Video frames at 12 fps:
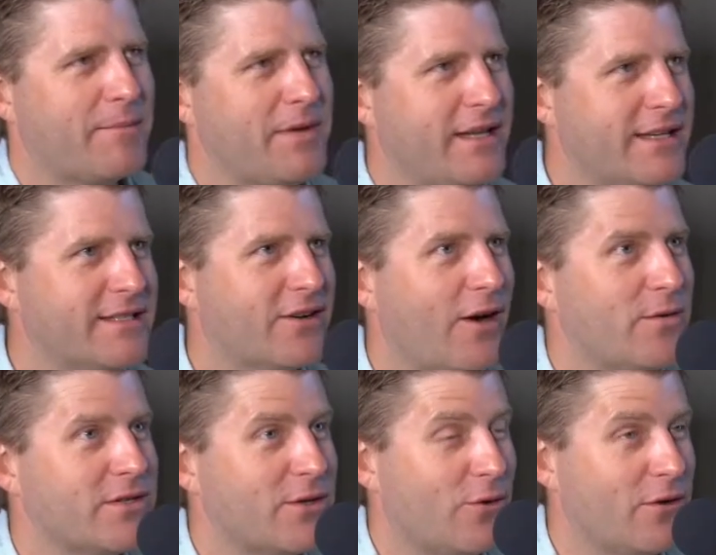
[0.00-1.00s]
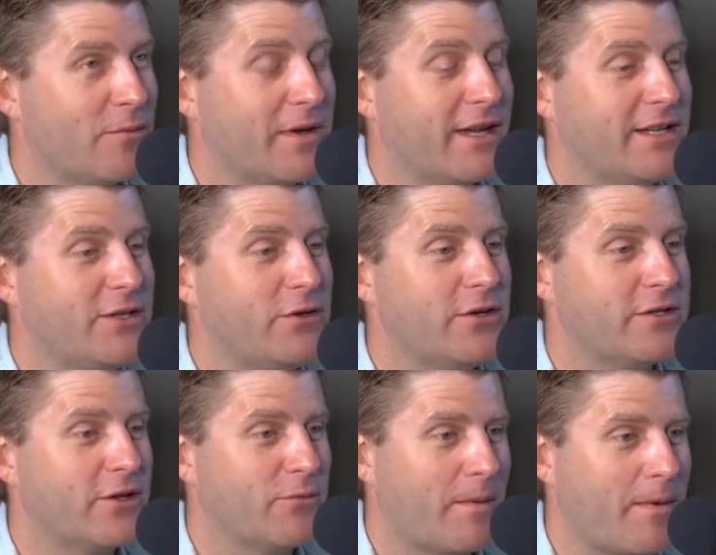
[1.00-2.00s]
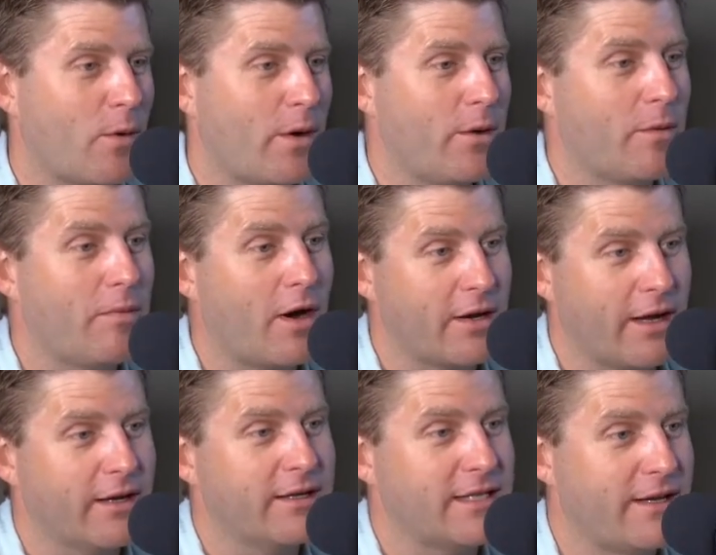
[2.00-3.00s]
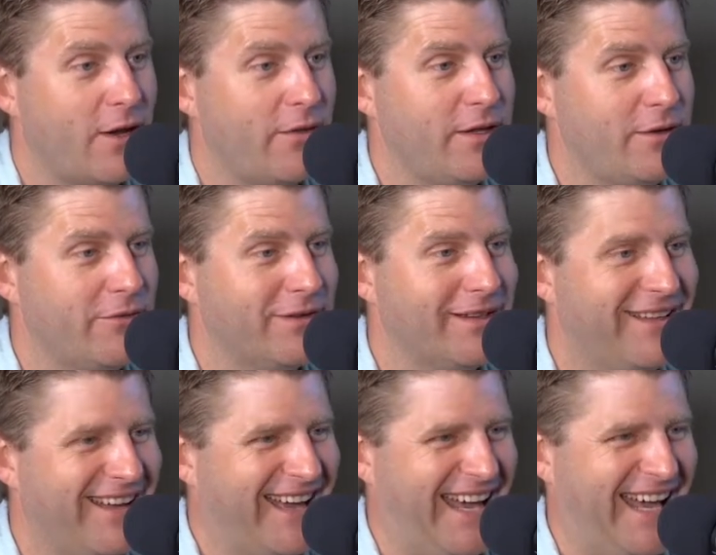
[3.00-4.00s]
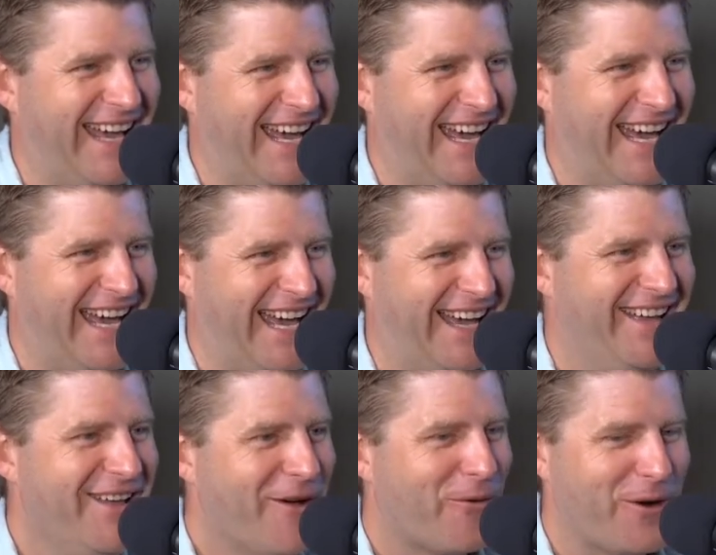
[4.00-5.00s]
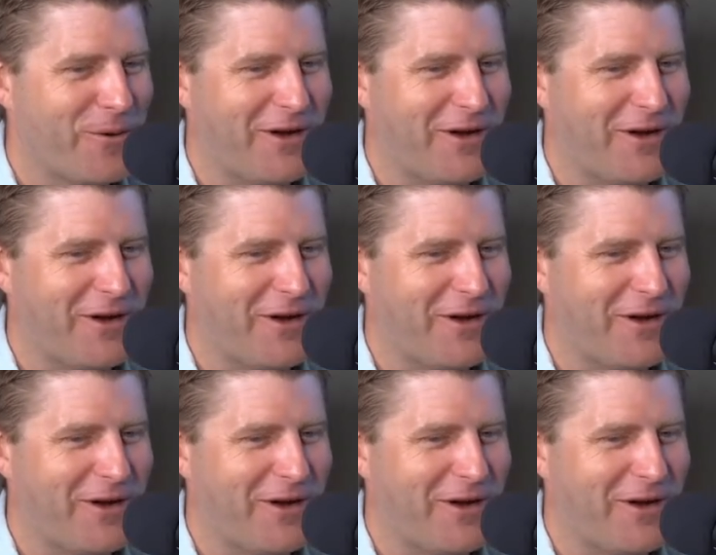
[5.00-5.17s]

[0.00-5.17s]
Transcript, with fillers: because the car was stolen or because you just couldn't remember where you were parking. Because I know that you've... we were